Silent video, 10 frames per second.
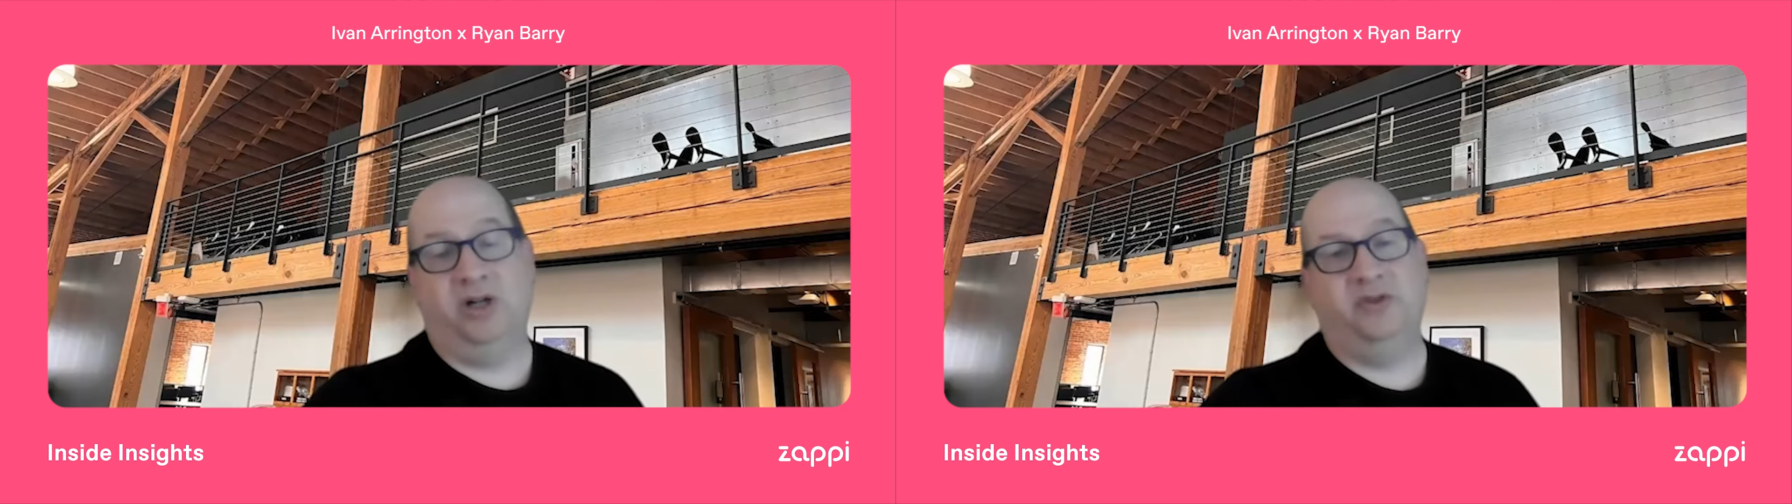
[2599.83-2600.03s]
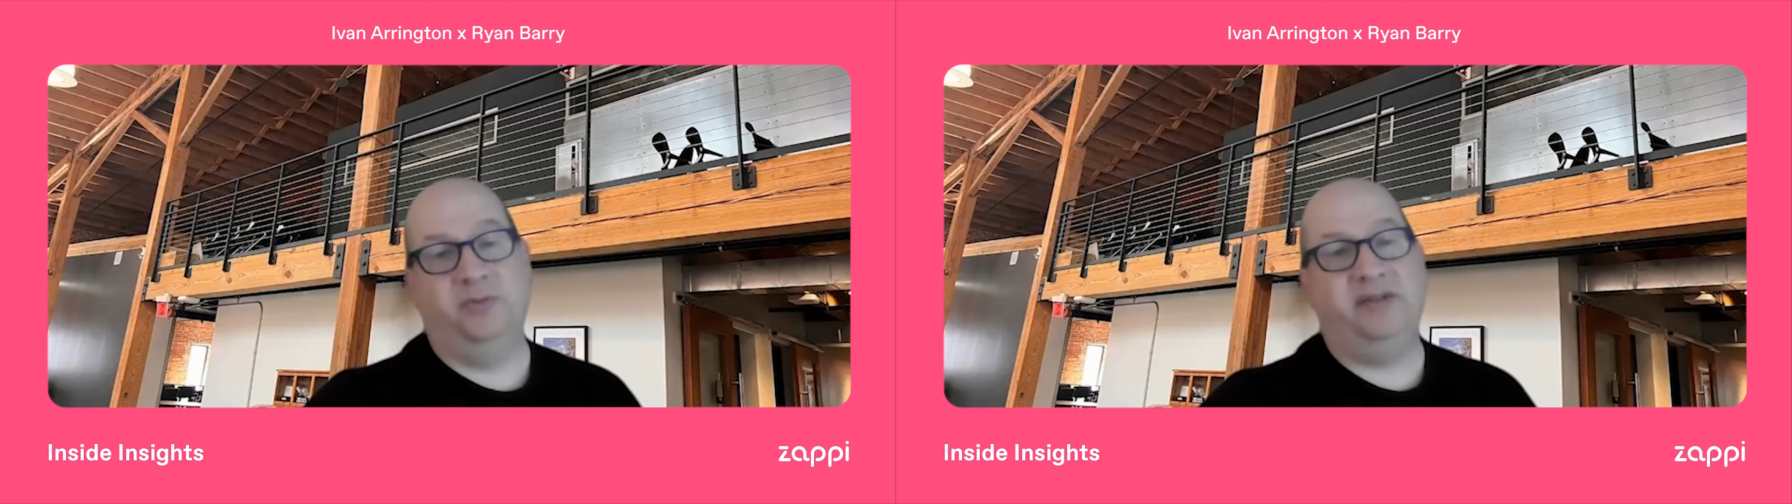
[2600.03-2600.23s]

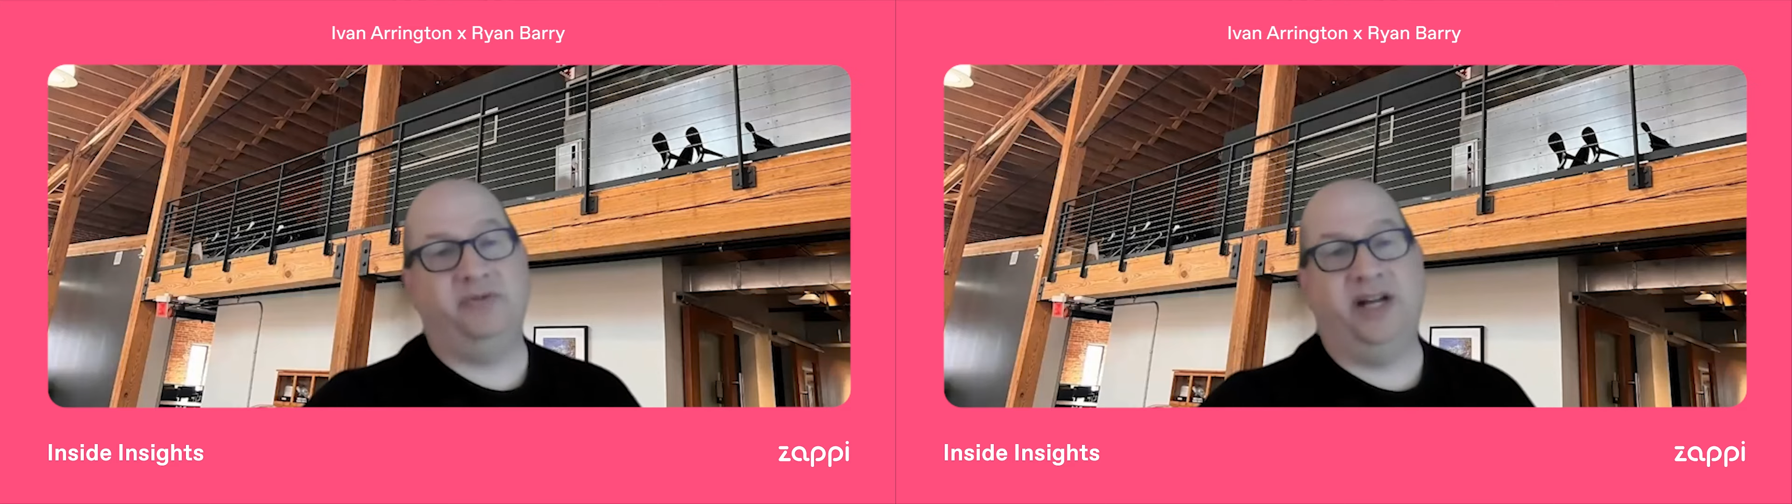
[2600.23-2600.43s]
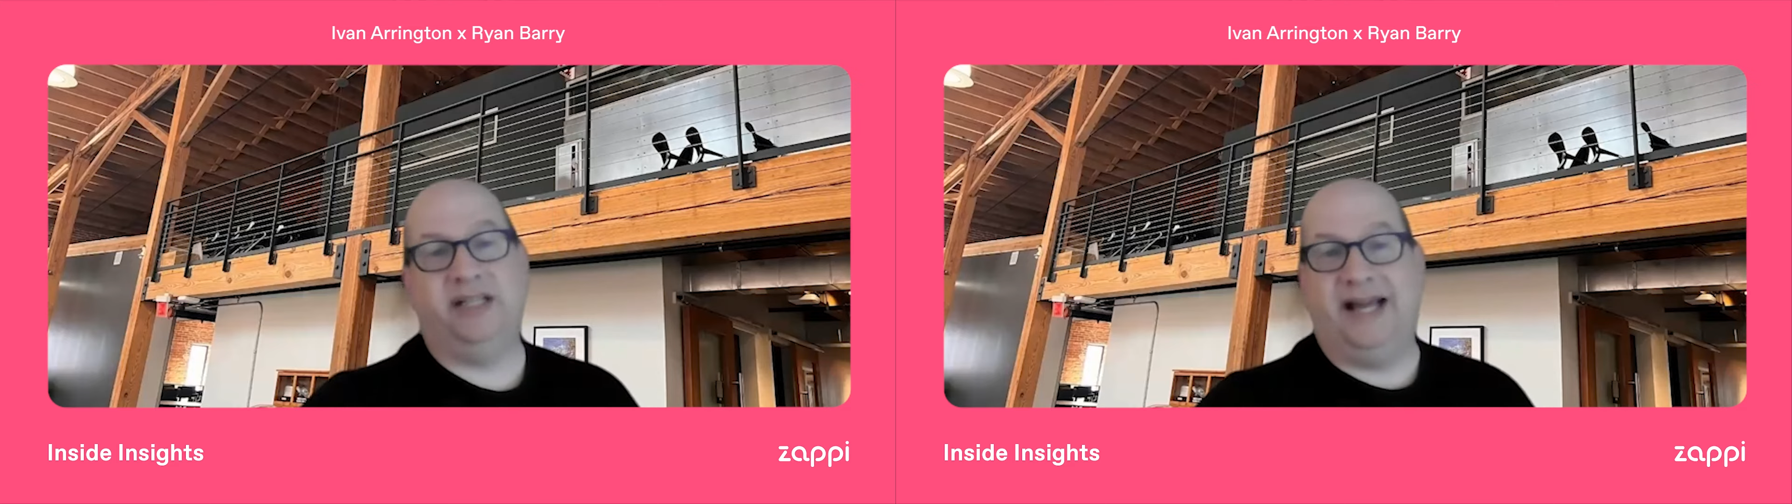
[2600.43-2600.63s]
worked for
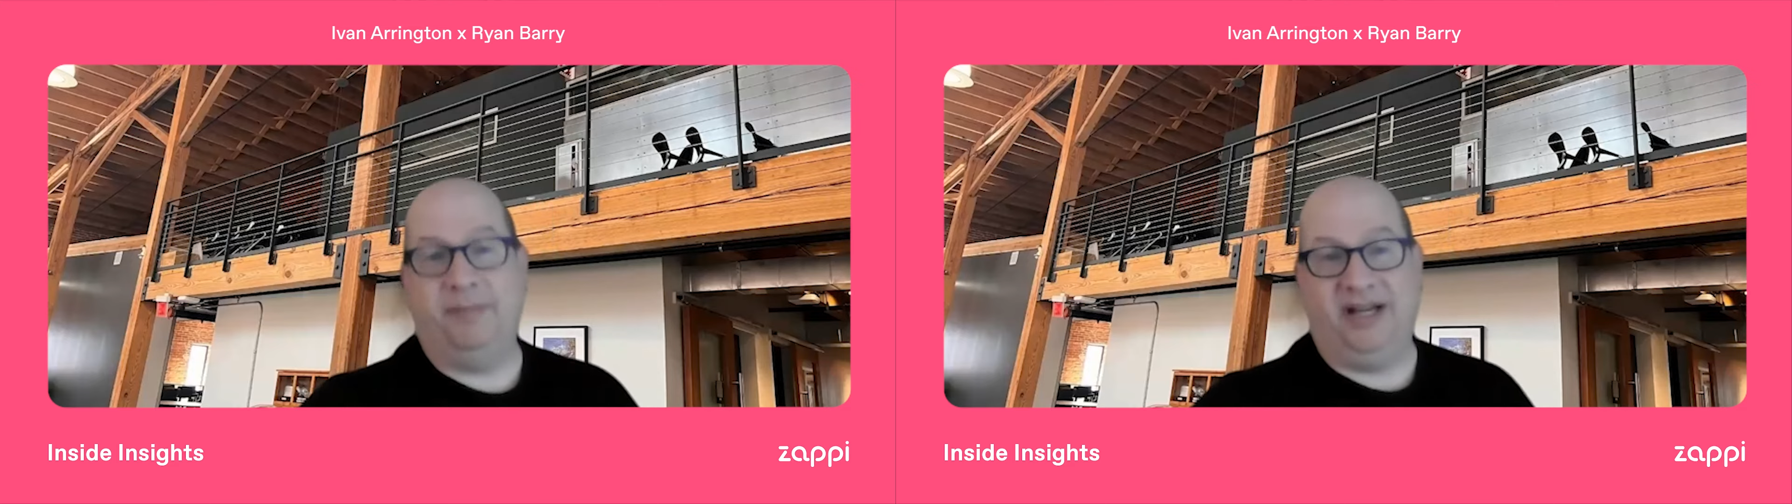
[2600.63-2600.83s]
me, frankly.